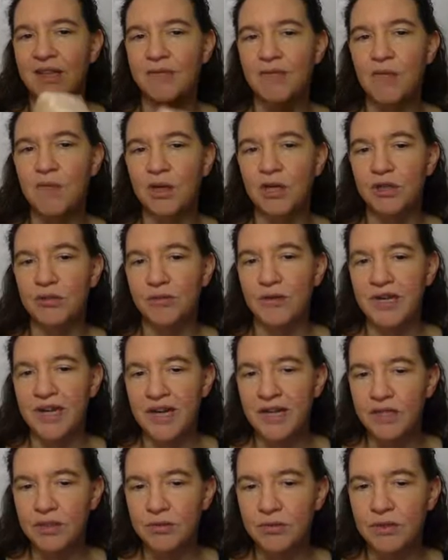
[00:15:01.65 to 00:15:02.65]
that we want to
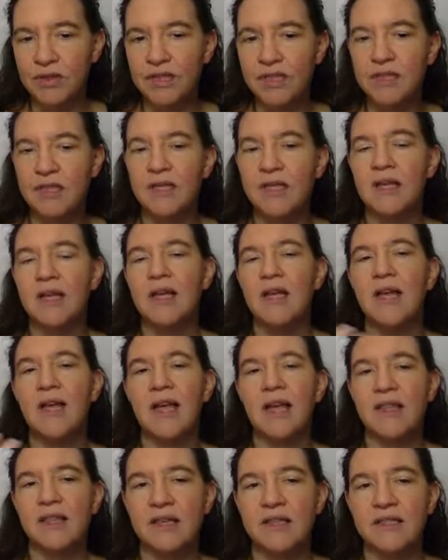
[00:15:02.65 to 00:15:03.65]
relate to it,
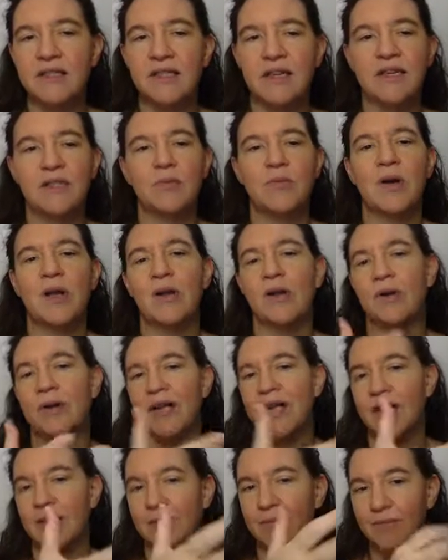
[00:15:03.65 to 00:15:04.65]
and then says, well,
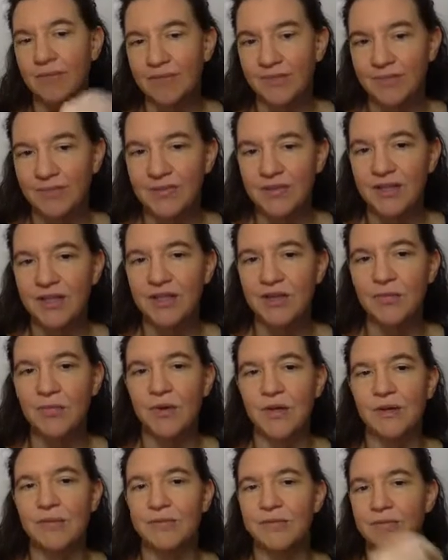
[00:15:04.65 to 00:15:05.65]
okay, this
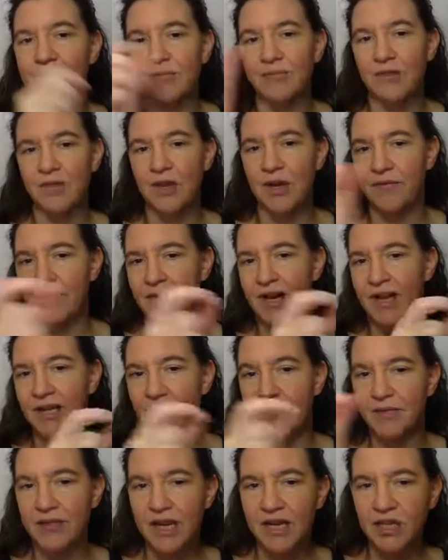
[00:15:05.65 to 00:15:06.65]
one you have a
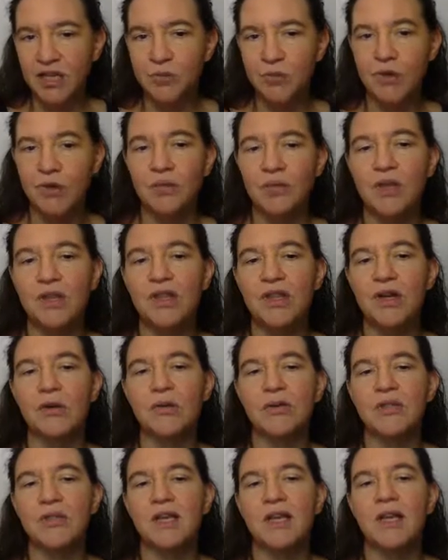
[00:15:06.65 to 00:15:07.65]
nice reduction between
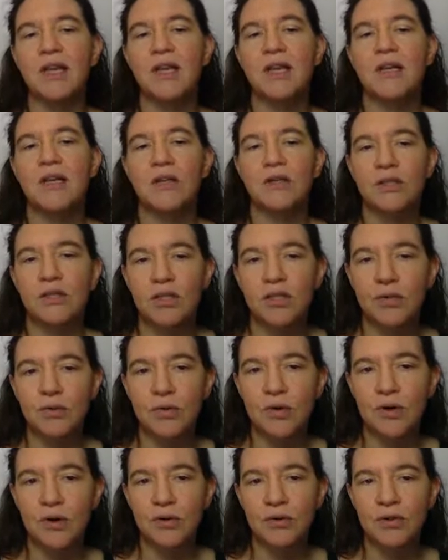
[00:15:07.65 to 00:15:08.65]
those, so
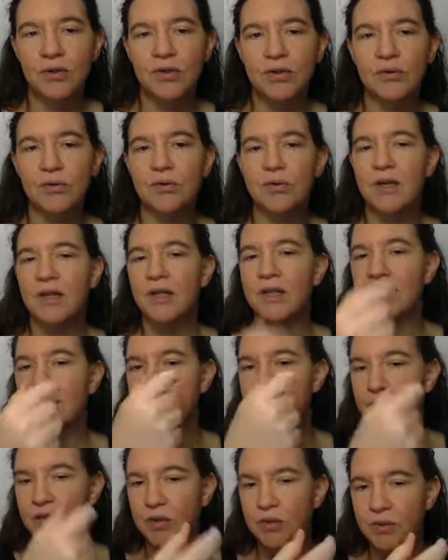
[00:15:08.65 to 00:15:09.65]
also
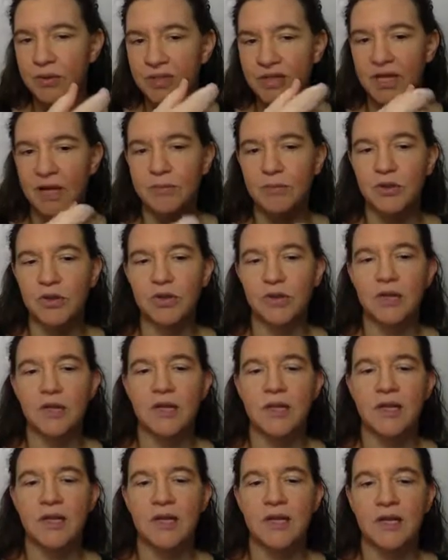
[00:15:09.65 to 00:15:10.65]
this new assumption
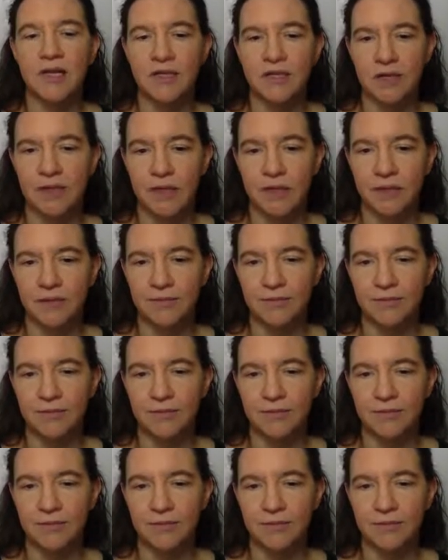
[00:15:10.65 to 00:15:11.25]
is hard.